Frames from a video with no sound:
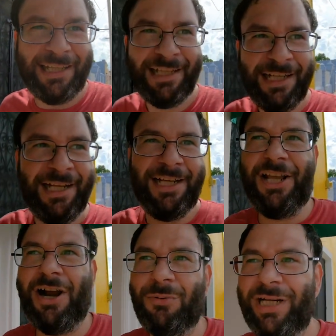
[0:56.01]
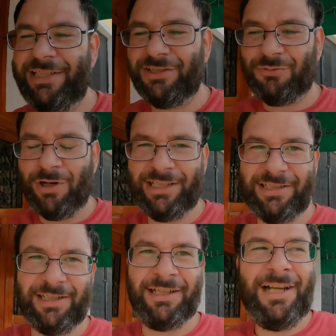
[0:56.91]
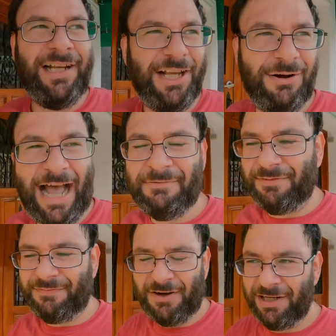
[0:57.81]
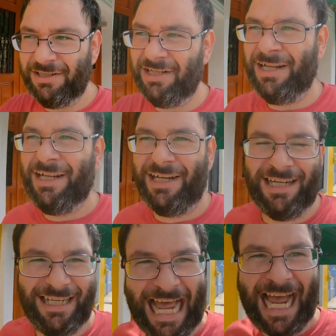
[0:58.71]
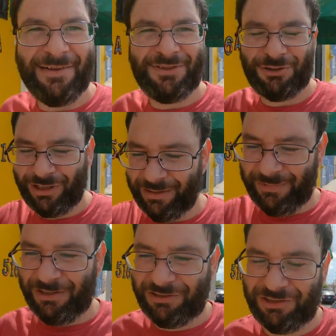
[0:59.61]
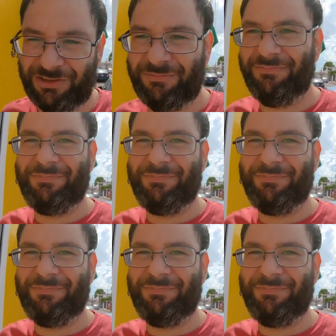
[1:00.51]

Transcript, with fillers: You know, I really just wanted to, you know, have a fun live stream, you know, just